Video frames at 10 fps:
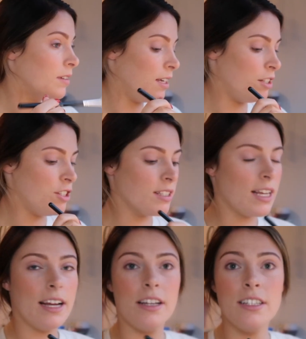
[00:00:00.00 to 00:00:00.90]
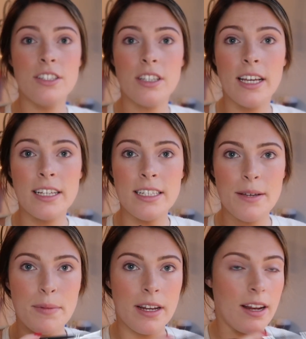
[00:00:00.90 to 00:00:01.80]
and just kind of like
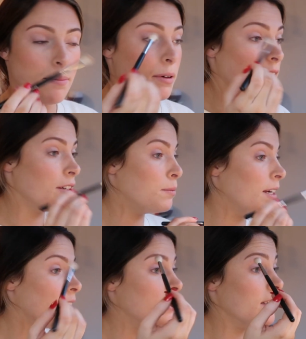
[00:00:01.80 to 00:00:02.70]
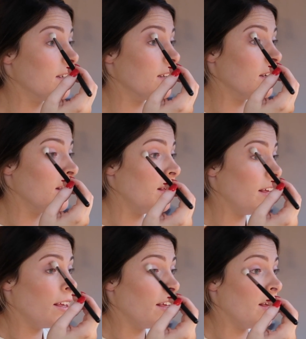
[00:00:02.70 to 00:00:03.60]
deepen it up a little bit.
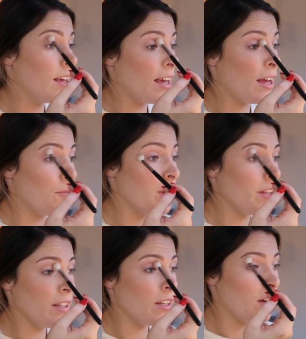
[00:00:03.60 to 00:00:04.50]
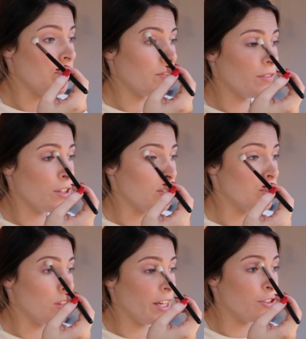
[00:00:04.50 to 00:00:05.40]
And I really love
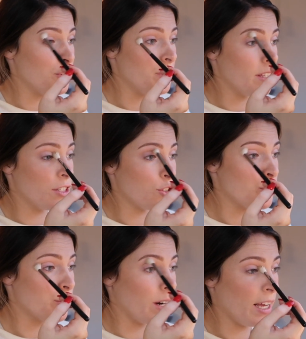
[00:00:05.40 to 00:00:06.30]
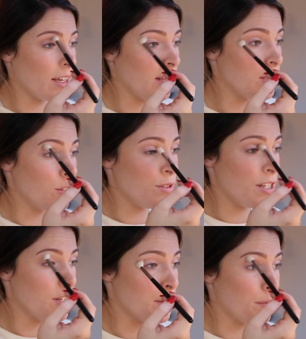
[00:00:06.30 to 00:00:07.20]
like doing this trick, like
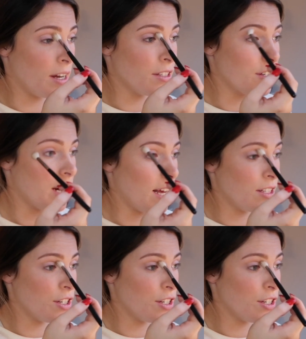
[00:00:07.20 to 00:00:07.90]
using your bronzer as